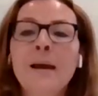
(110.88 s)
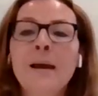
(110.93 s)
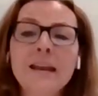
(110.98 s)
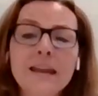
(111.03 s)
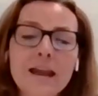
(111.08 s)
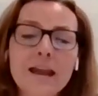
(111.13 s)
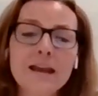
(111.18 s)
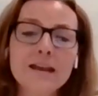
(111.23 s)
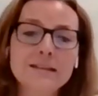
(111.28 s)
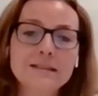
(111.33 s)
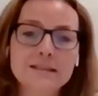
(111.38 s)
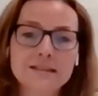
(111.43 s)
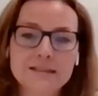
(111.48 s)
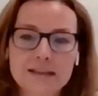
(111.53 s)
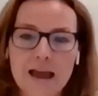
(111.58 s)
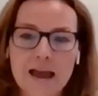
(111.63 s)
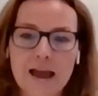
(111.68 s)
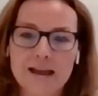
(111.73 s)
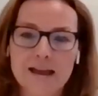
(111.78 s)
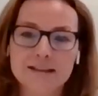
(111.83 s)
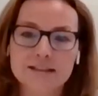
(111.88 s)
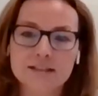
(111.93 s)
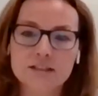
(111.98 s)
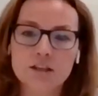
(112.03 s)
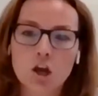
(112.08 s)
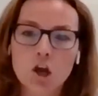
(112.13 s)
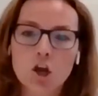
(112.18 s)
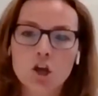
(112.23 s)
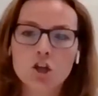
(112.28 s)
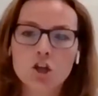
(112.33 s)
Medicaid
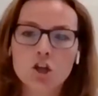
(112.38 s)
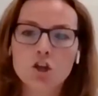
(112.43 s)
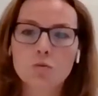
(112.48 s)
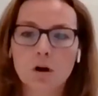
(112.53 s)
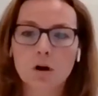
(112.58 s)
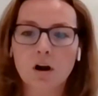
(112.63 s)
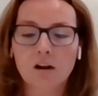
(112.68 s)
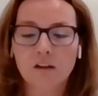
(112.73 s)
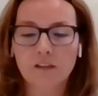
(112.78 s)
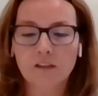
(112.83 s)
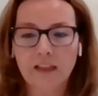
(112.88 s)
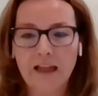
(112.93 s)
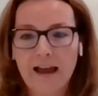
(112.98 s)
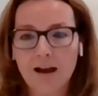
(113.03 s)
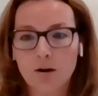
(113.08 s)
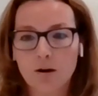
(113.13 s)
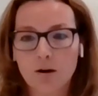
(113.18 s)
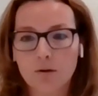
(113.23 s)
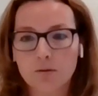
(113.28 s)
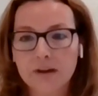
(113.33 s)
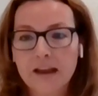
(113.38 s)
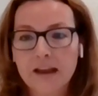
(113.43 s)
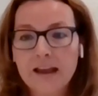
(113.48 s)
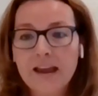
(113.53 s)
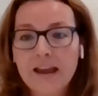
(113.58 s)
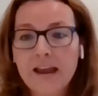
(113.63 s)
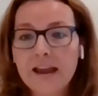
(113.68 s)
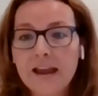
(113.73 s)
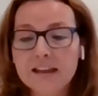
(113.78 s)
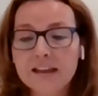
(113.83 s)
says you are
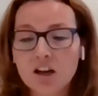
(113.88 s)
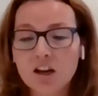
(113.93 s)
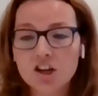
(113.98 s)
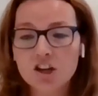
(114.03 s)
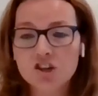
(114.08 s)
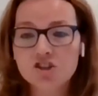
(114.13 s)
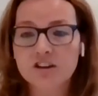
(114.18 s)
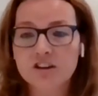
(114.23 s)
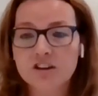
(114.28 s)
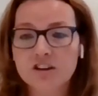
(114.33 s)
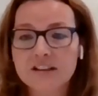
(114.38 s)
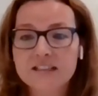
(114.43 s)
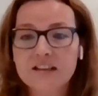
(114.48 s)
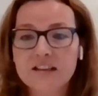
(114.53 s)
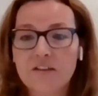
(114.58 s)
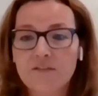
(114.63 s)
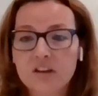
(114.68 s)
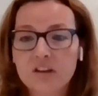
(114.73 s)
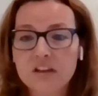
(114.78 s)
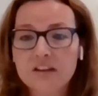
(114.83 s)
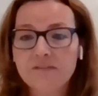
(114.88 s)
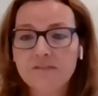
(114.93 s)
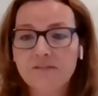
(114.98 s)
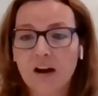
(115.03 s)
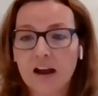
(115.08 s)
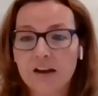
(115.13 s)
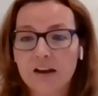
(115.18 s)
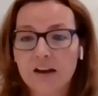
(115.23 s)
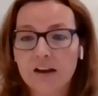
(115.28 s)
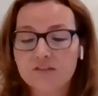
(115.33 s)
allowed
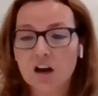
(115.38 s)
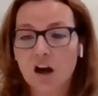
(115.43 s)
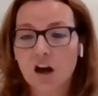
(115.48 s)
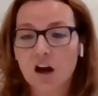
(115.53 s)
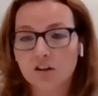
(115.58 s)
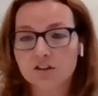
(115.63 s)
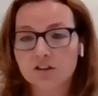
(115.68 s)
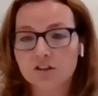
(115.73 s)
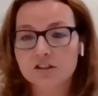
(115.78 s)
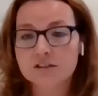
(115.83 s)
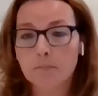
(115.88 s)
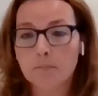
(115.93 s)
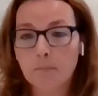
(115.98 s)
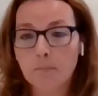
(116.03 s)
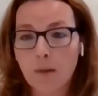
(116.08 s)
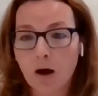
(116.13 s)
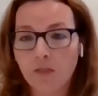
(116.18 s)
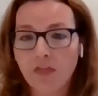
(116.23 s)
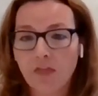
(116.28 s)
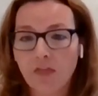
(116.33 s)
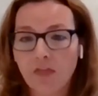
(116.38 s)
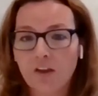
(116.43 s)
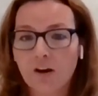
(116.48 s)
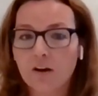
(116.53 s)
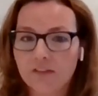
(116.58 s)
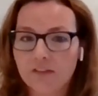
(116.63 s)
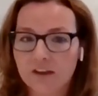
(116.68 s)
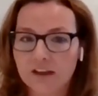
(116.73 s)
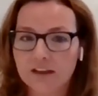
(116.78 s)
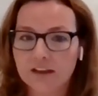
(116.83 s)
$875 a
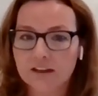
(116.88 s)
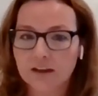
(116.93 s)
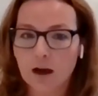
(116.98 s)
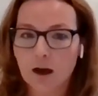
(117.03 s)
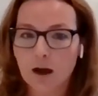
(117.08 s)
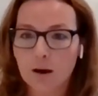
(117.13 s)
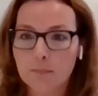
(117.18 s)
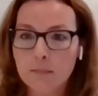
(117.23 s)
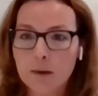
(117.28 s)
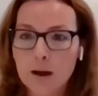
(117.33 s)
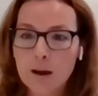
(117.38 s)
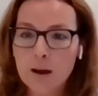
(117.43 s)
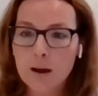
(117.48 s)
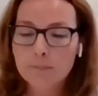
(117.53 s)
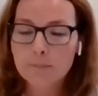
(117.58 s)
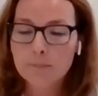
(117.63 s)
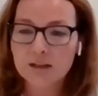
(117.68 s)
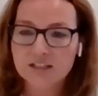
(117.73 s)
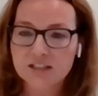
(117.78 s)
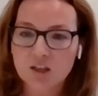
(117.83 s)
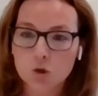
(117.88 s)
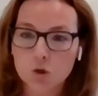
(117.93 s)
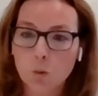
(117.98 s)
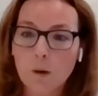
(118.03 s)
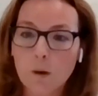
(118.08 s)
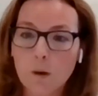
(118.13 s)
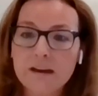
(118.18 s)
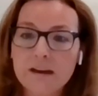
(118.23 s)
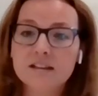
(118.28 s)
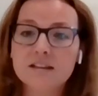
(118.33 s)
month of income,
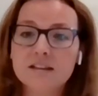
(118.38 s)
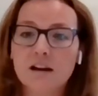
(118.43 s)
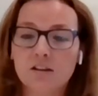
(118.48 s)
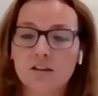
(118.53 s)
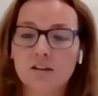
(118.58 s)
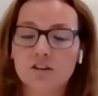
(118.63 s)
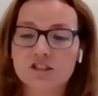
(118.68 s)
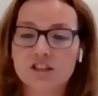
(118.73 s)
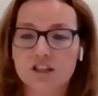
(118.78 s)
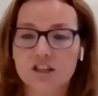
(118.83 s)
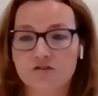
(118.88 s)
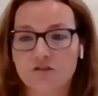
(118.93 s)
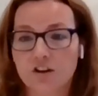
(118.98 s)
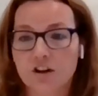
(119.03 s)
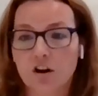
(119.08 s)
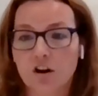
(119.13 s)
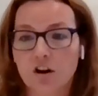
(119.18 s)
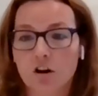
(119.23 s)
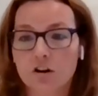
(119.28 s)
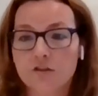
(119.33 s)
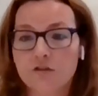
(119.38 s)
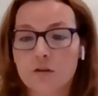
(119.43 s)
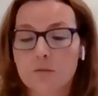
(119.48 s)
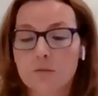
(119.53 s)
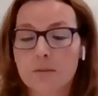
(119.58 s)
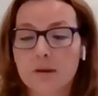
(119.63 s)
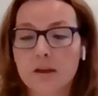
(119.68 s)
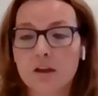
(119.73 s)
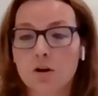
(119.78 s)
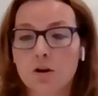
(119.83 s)
plus a $20
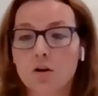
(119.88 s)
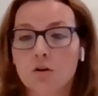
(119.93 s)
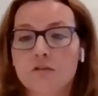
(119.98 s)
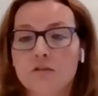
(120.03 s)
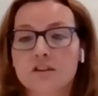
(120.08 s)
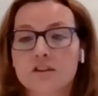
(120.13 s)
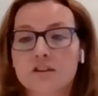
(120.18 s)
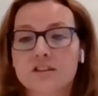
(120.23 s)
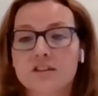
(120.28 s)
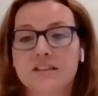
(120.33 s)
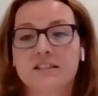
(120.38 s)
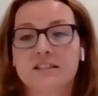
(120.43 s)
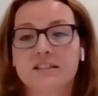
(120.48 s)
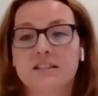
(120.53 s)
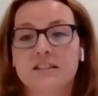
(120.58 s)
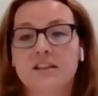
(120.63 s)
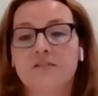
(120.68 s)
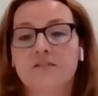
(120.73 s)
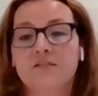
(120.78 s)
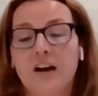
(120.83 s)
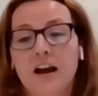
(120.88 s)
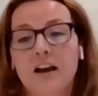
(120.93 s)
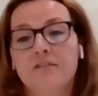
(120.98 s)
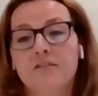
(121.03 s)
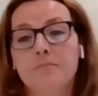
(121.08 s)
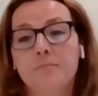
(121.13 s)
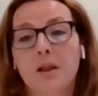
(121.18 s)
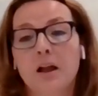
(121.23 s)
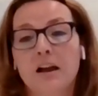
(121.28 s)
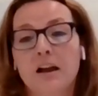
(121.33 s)
disregard for being over
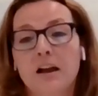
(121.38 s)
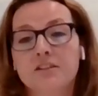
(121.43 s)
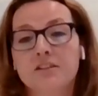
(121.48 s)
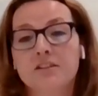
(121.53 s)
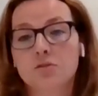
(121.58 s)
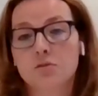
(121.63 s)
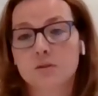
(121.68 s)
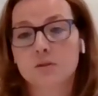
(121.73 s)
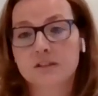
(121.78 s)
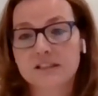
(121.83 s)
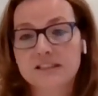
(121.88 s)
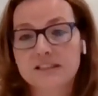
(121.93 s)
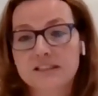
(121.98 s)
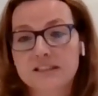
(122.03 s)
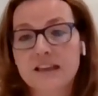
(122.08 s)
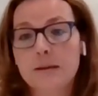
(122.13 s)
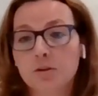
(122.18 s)
65, blind, or